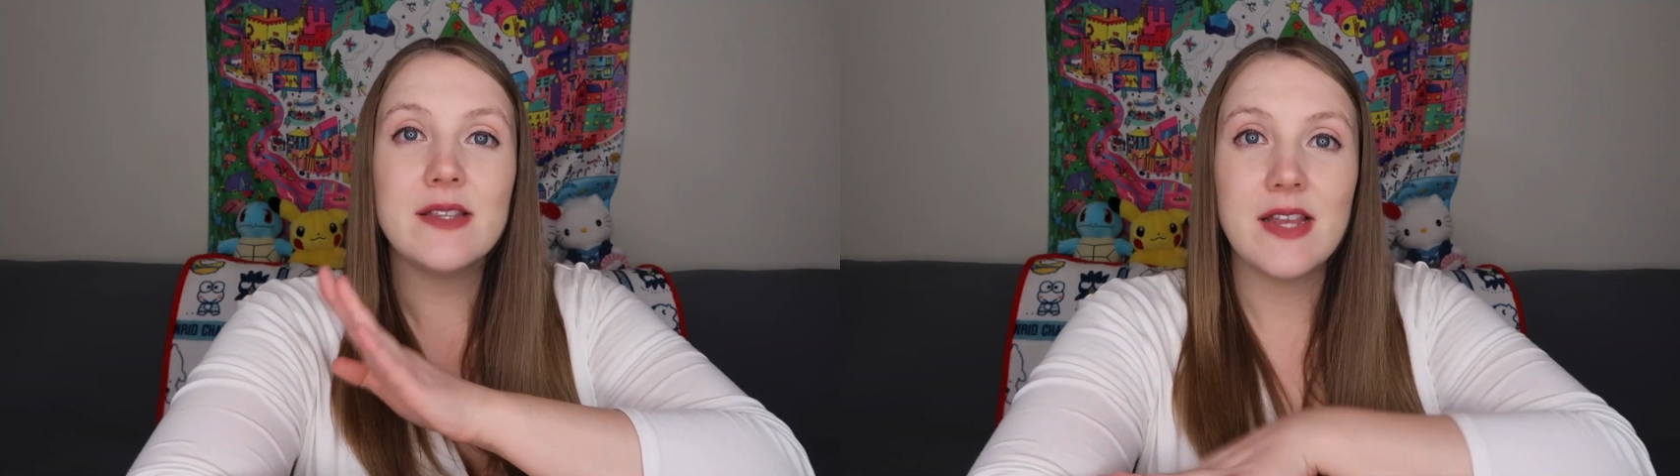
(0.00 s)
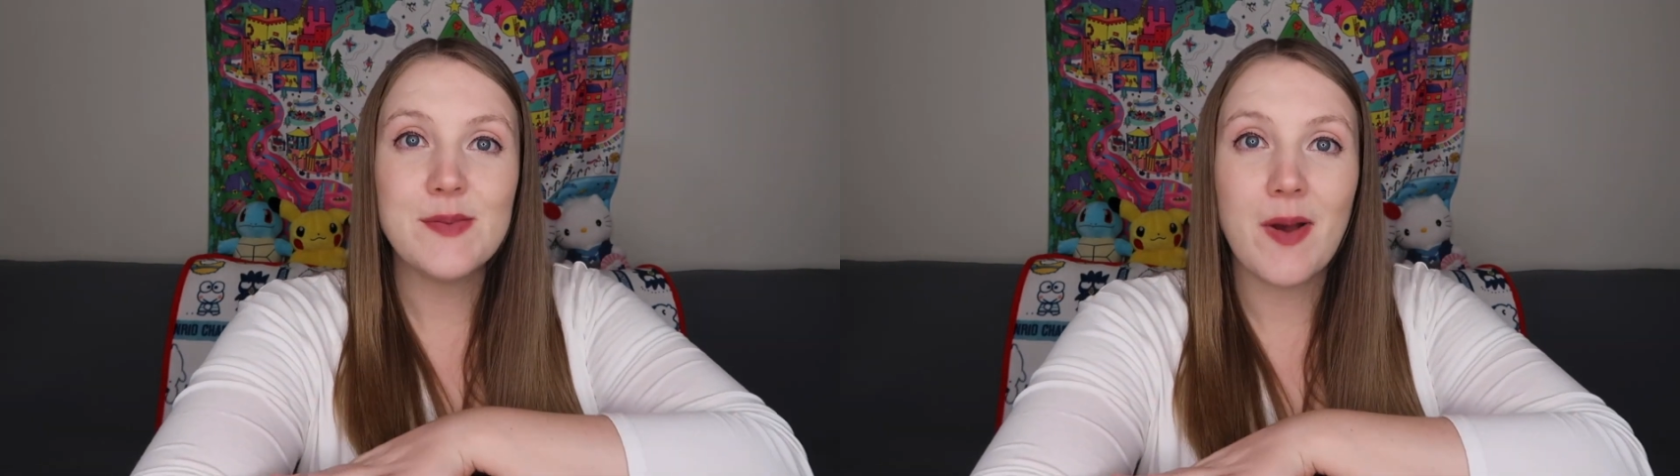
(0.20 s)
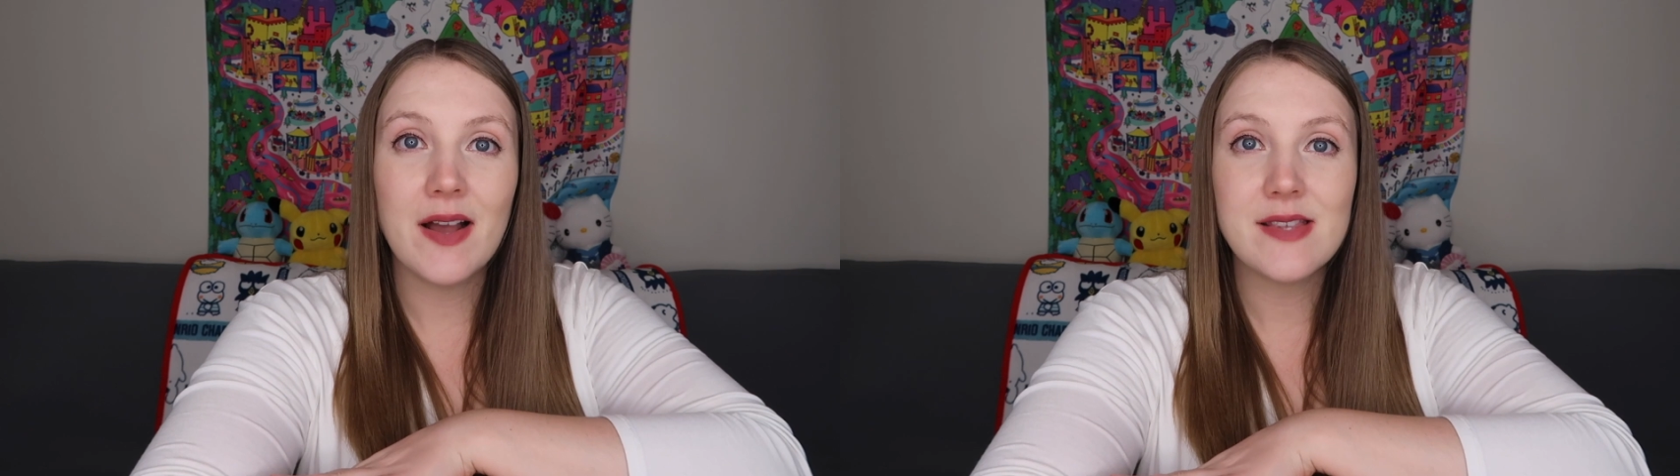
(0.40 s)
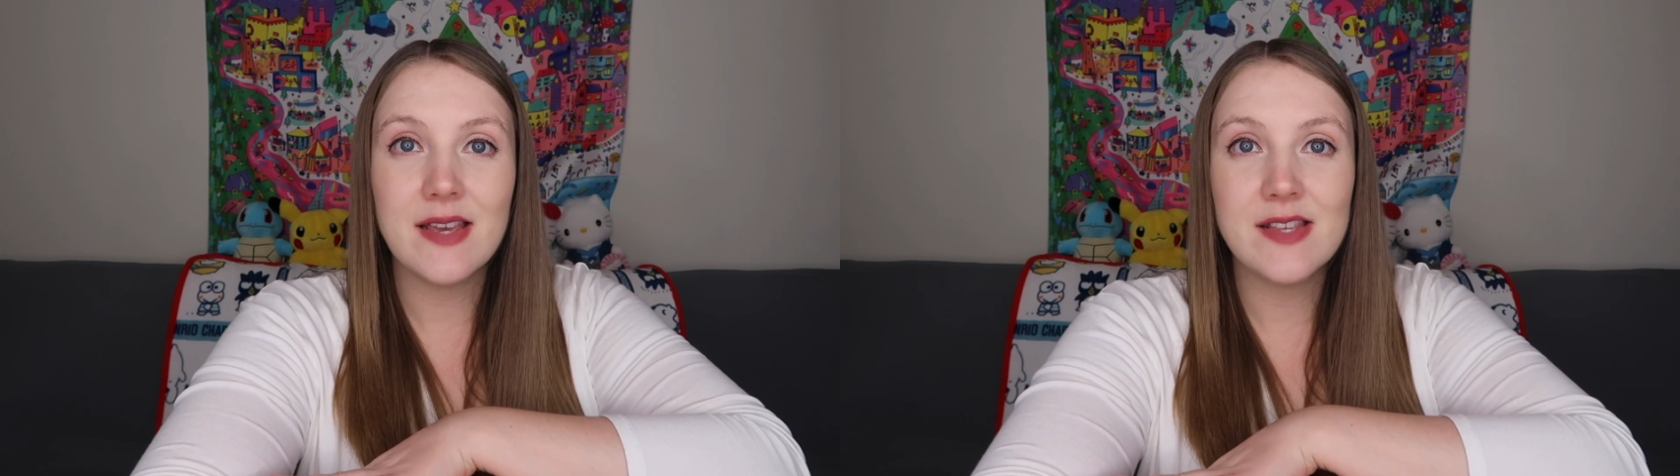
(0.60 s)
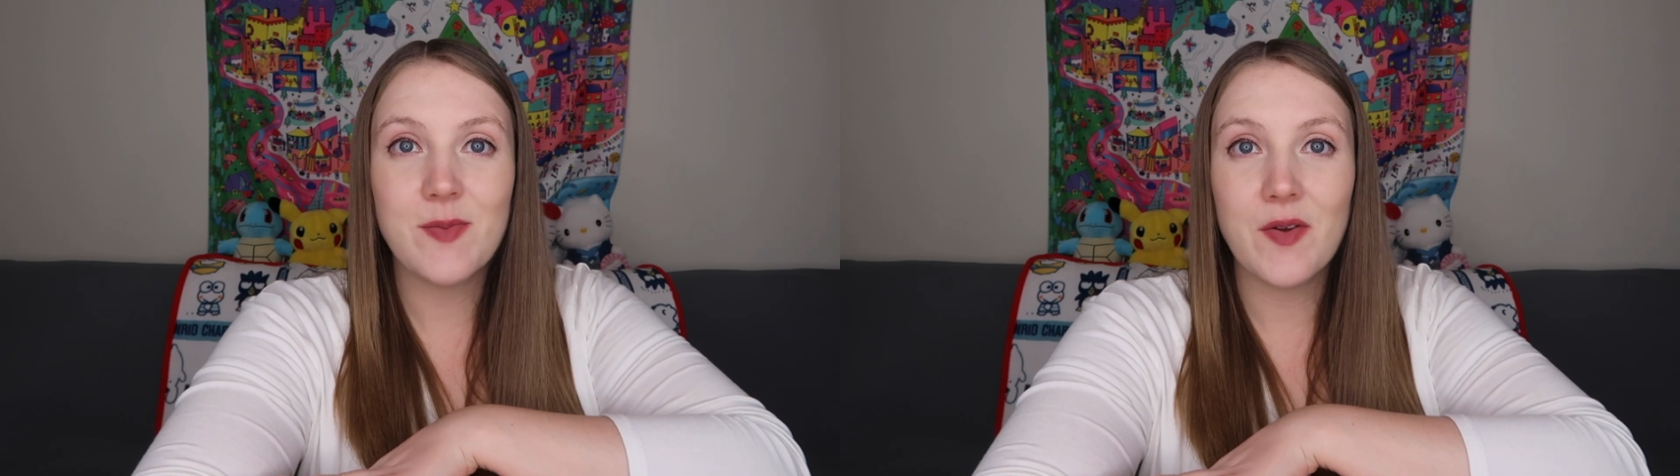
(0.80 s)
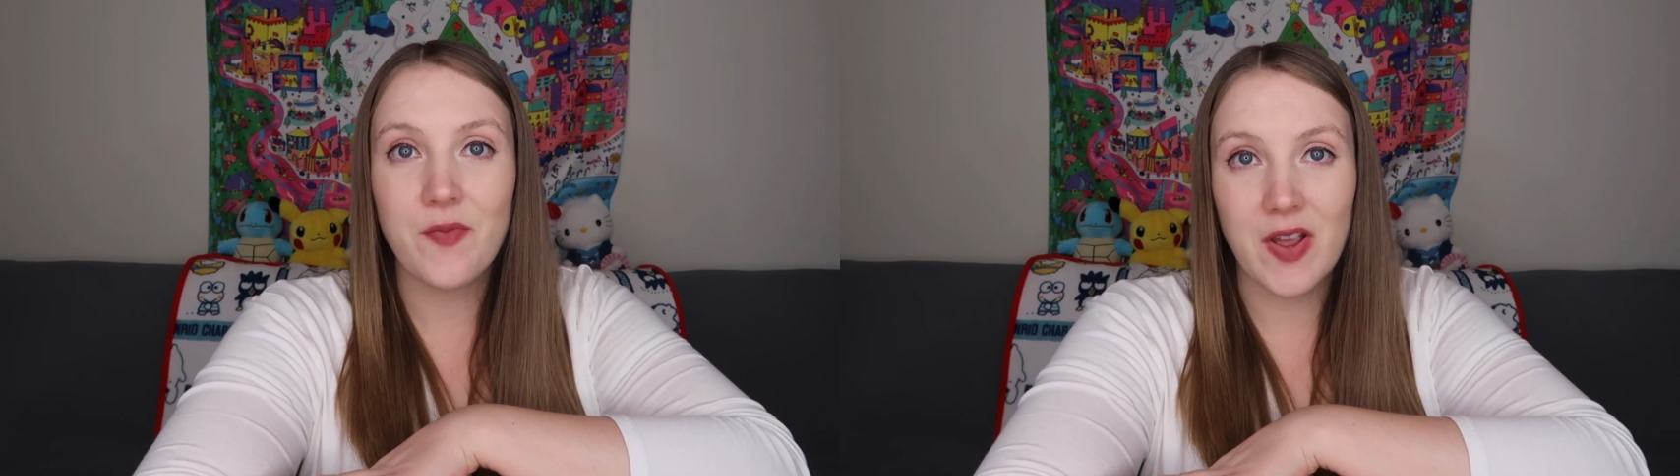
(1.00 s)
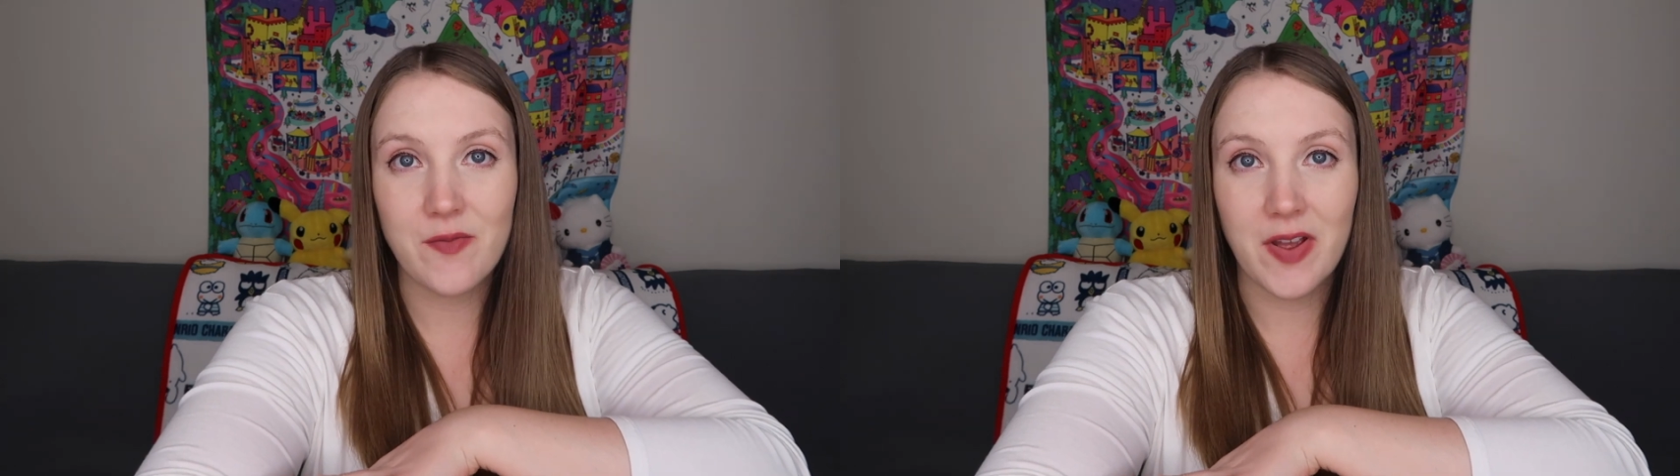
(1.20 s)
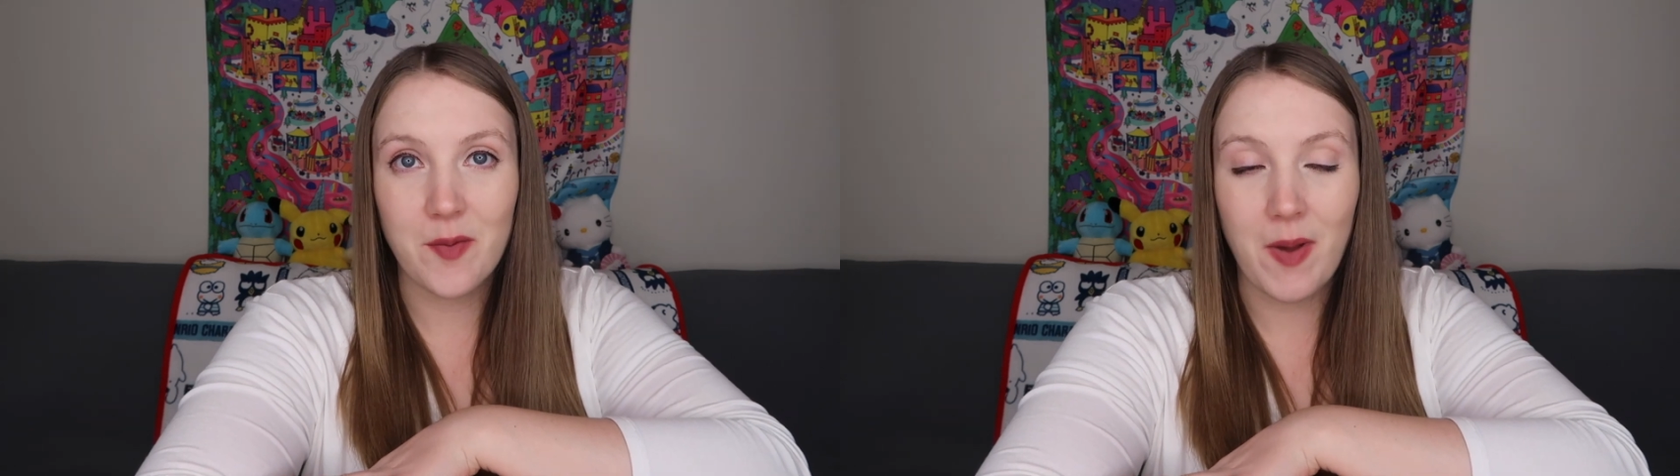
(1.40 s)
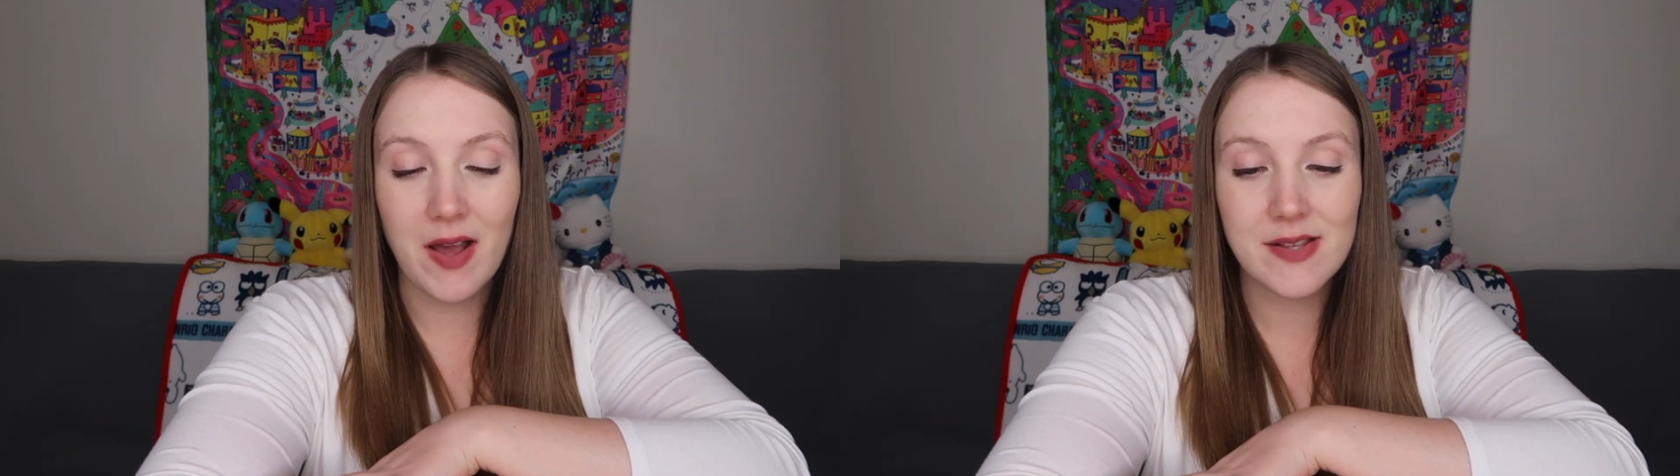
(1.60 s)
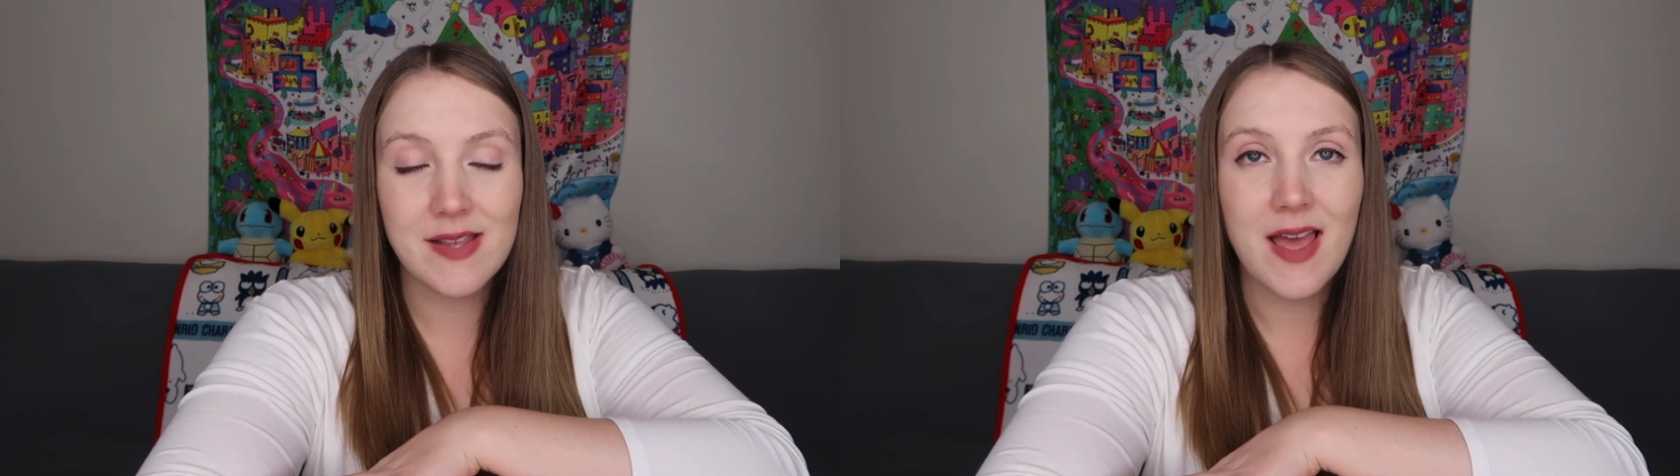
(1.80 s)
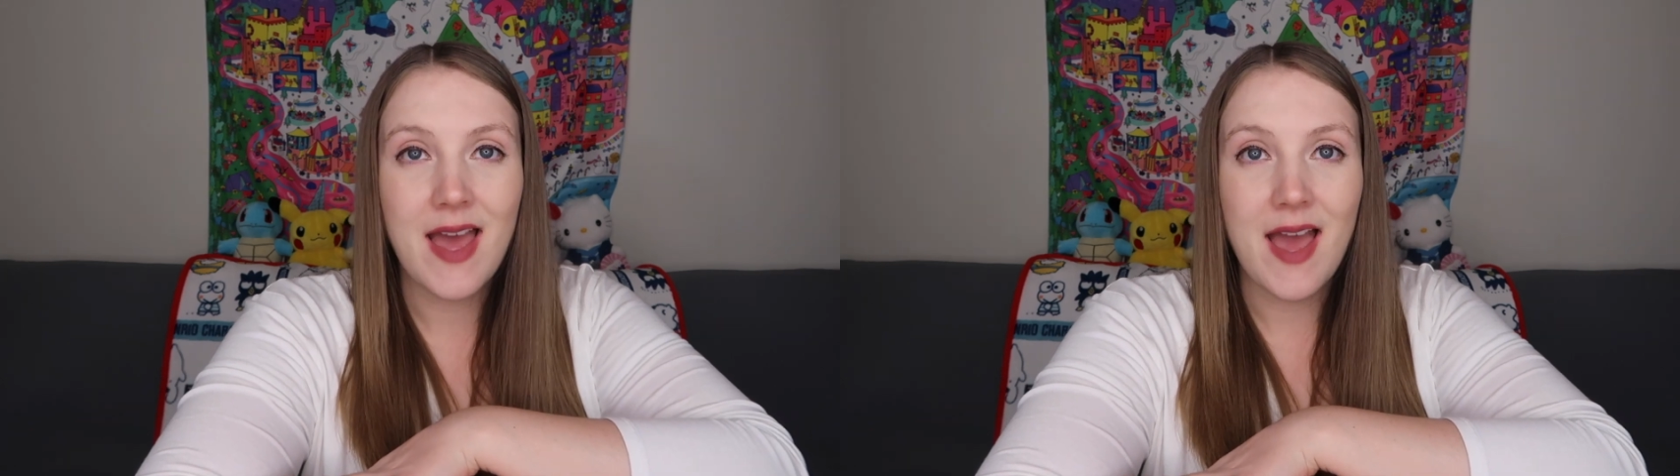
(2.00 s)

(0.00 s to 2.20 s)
Today's box is my Franc Franc box,